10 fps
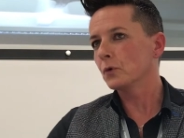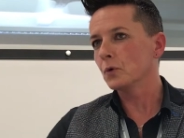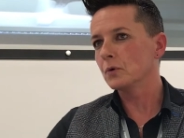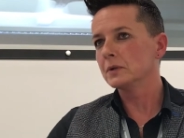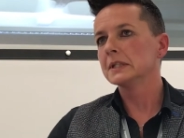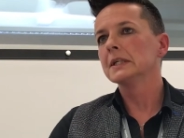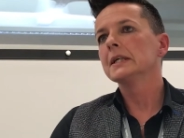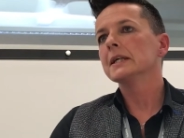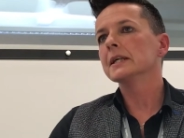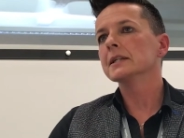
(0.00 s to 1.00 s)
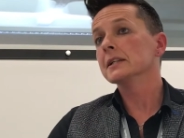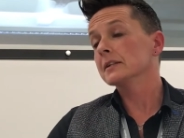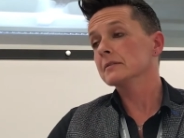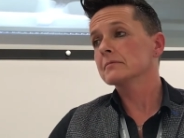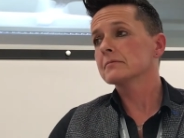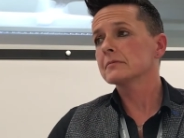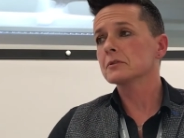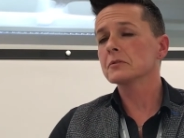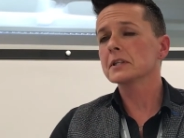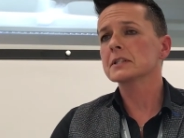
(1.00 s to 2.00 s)
four, and then
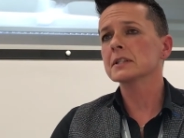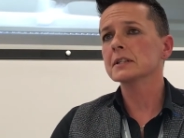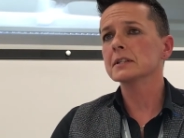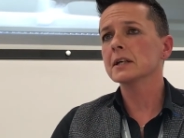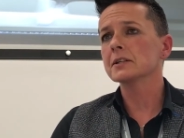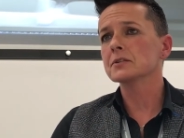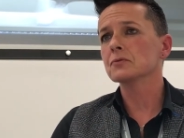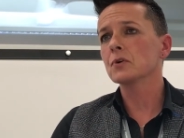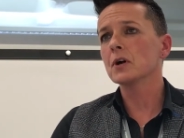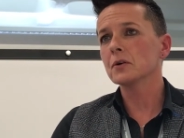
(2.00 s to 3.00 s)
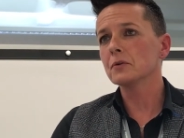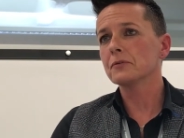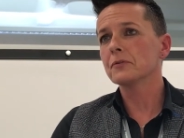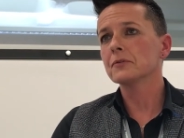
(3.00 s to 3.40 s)
the rest of the day is a write off,